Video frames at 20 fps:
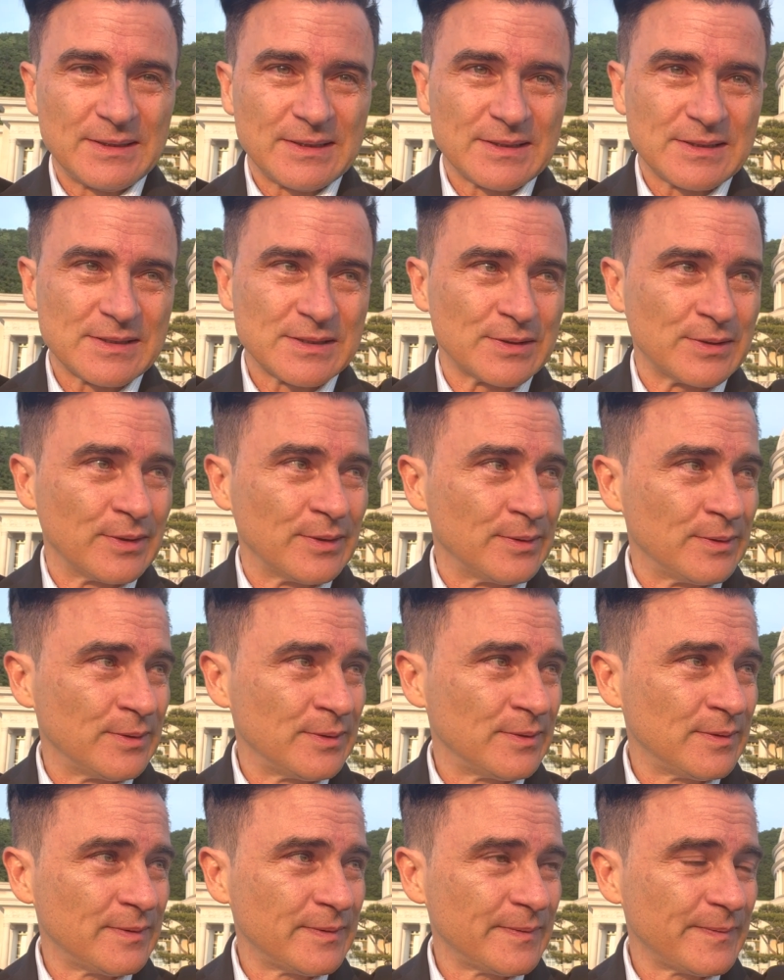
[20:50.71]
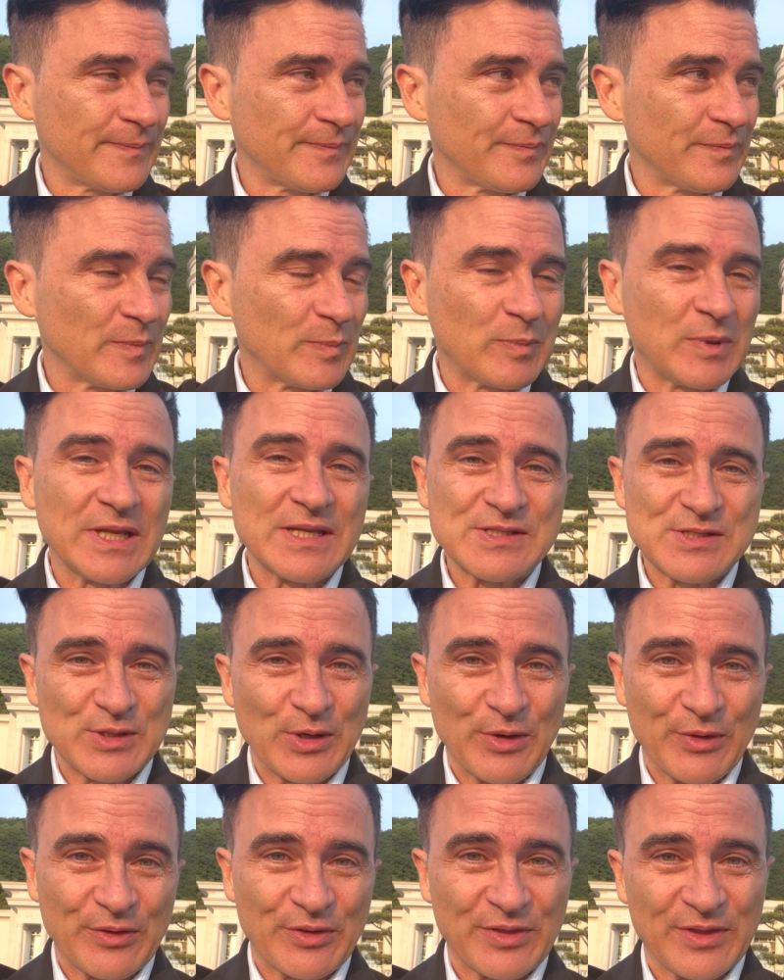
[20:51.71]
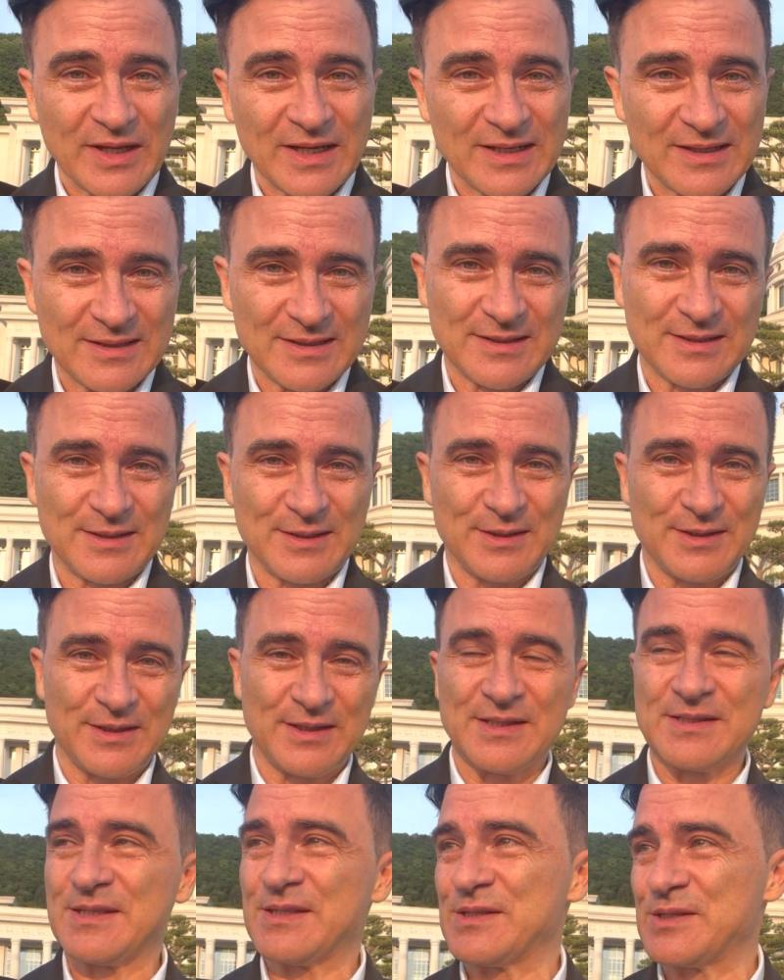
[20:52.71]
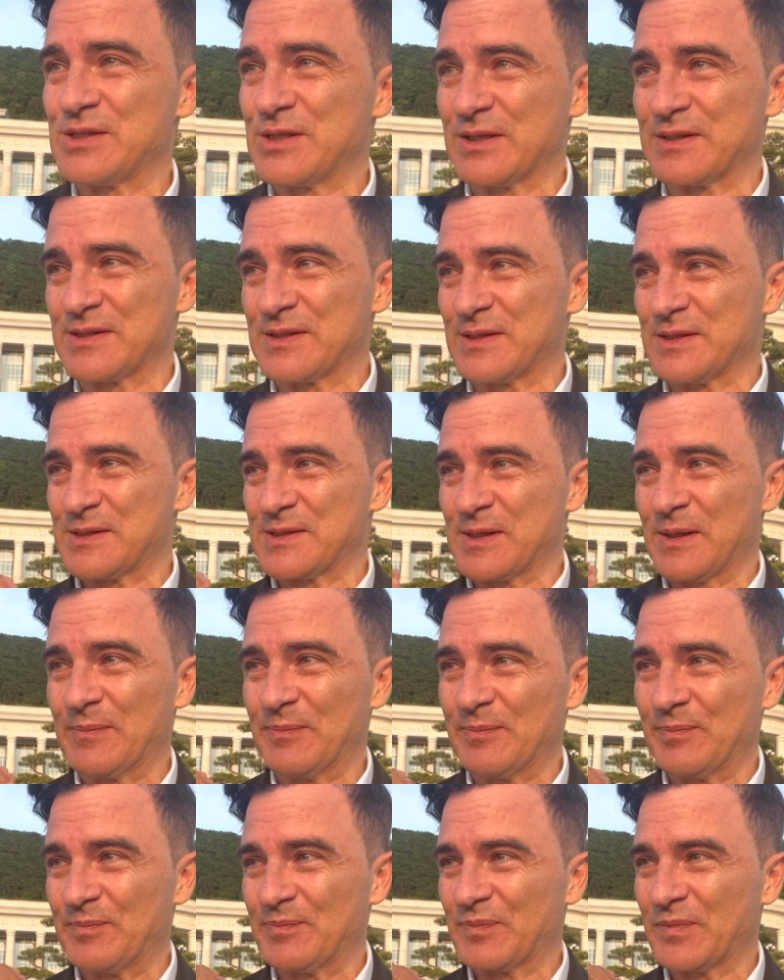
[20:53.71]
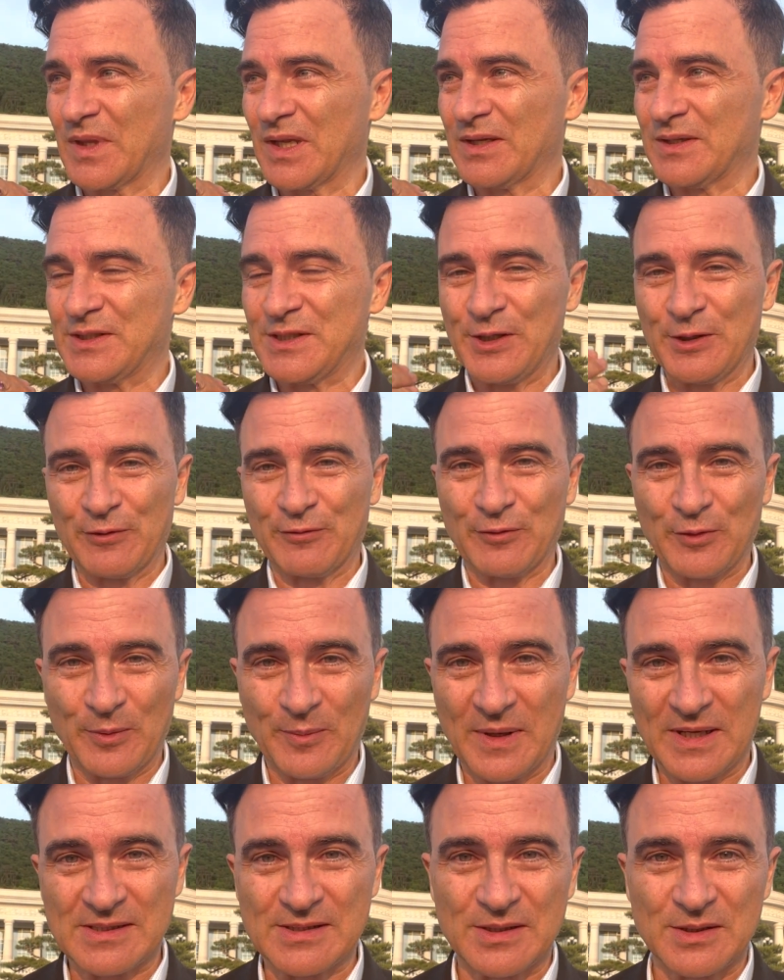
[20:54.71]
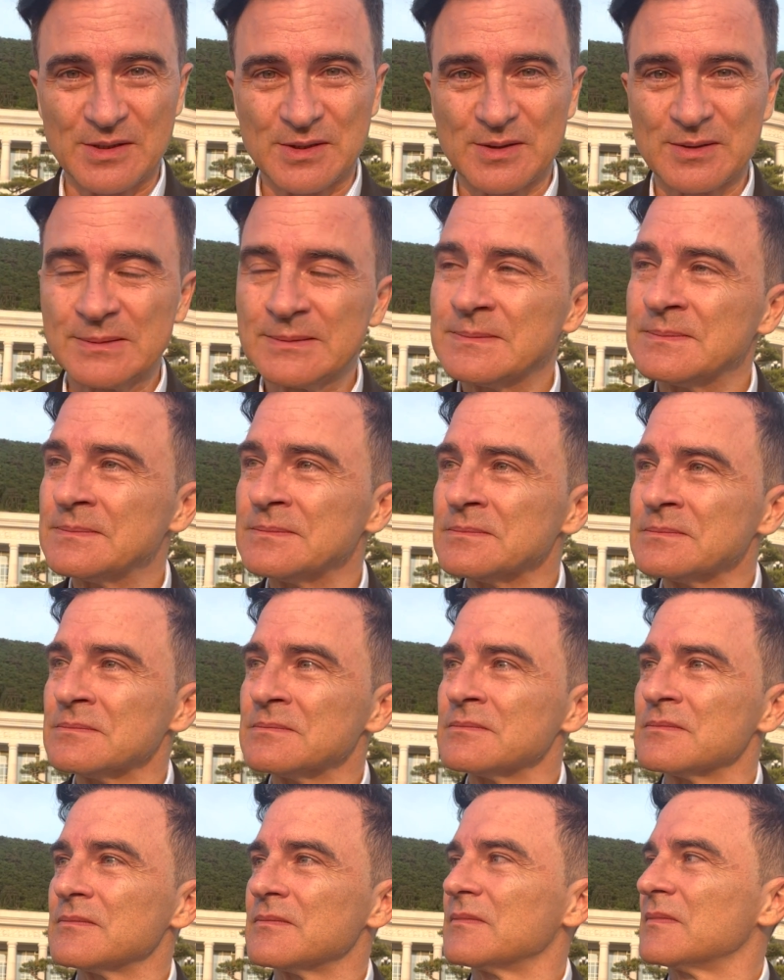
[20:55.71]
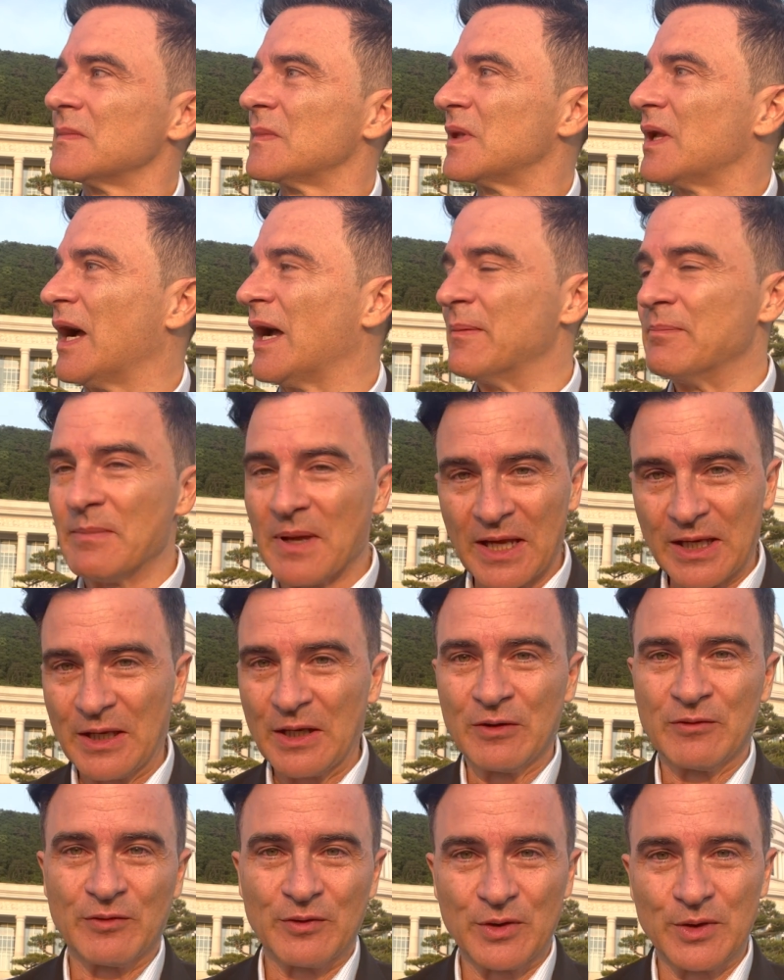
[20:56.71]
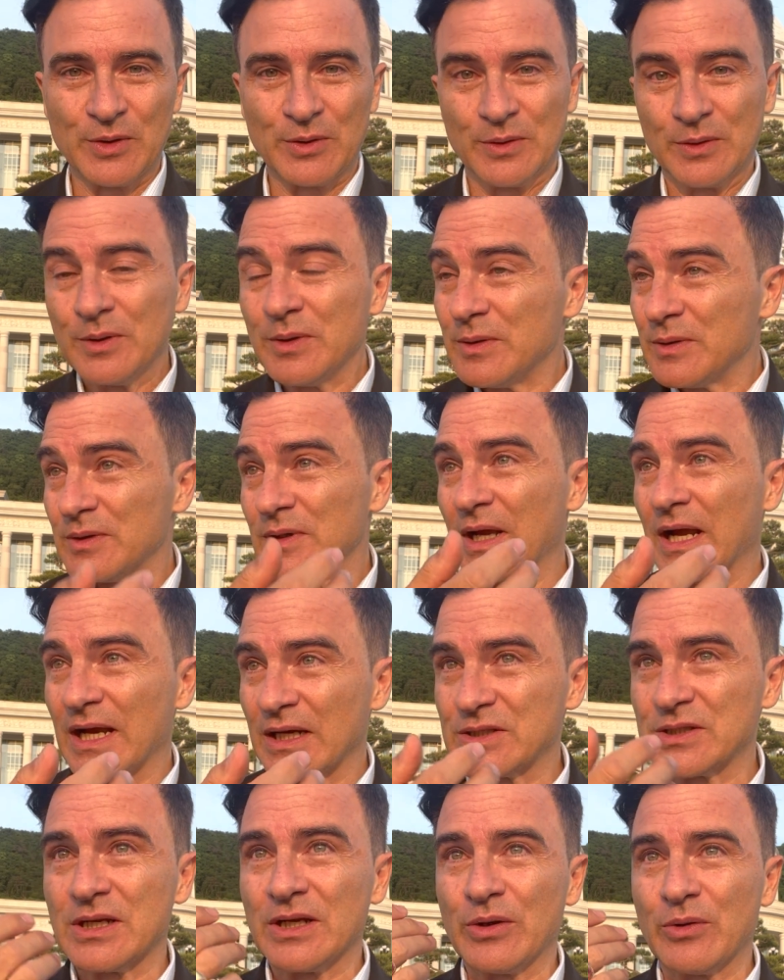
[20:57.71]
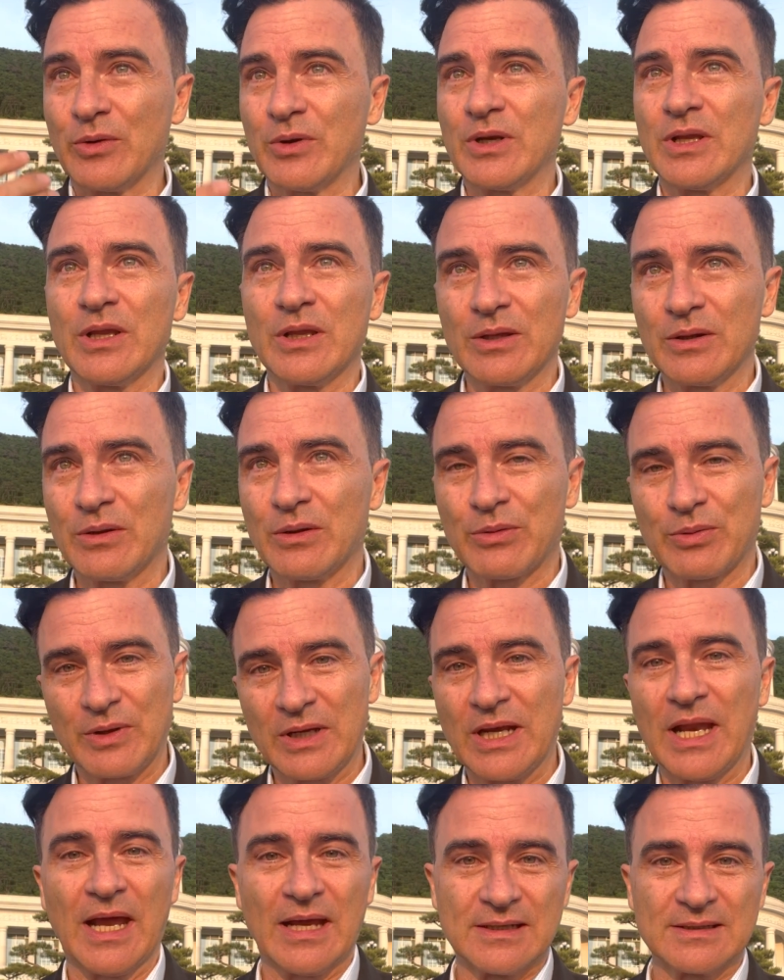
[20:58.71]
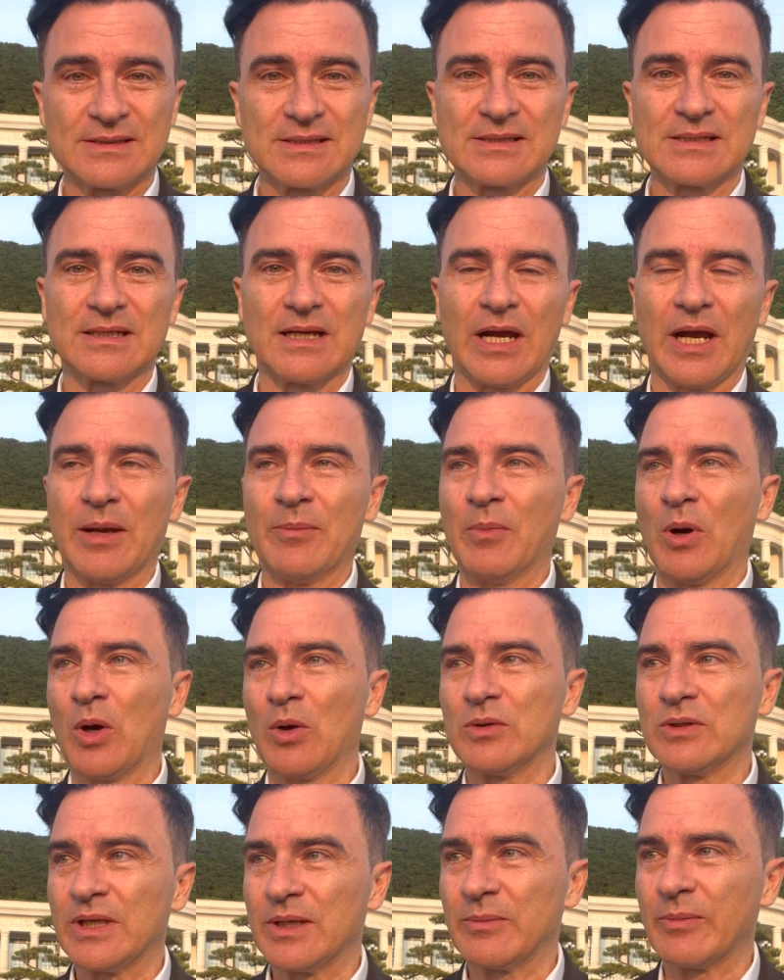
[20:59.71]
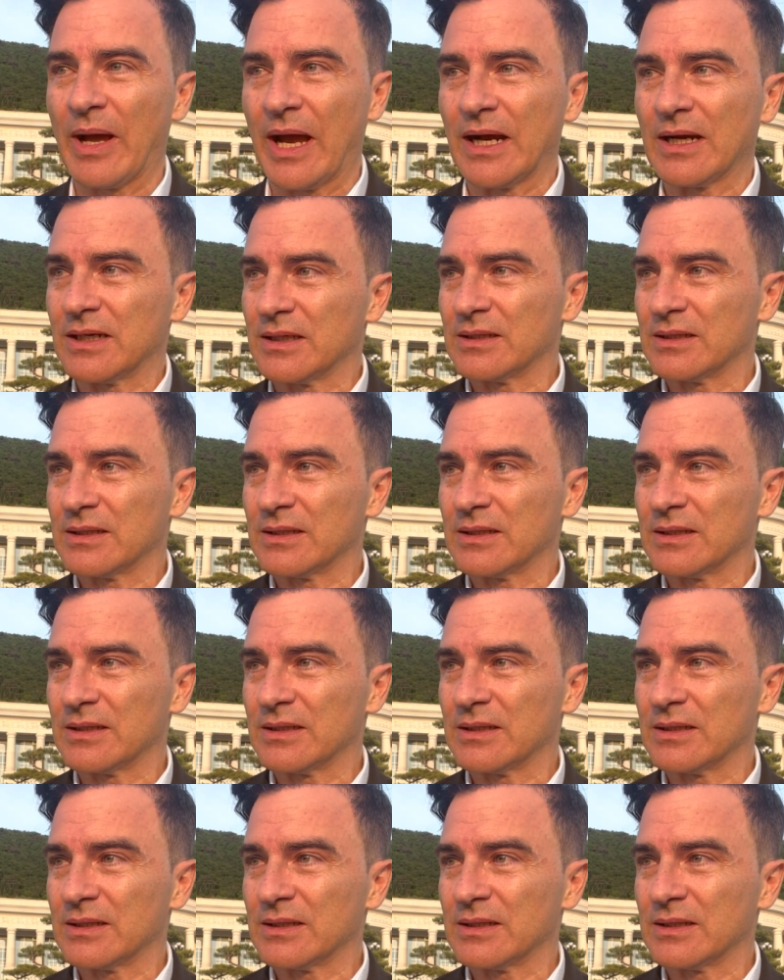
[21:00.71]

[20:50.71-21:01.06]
So please don't think this is just a tearful message I'm making for you. Actually, already 3 days I'm holding back.